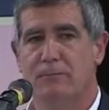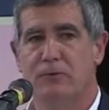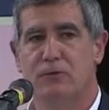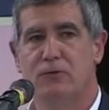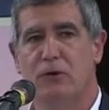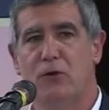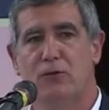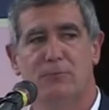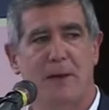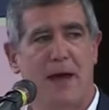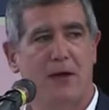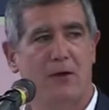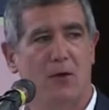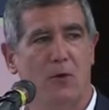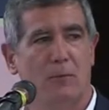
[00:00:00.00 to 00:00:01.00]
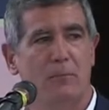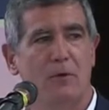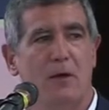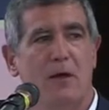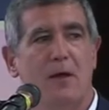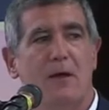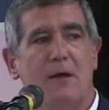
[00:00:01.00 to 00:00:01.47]
So she goes back home,
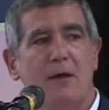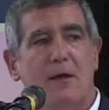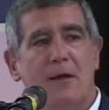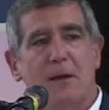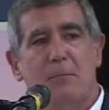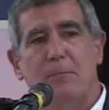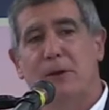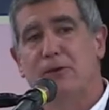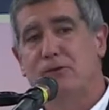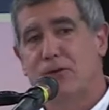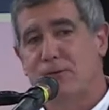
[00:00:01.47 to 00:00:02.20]
brings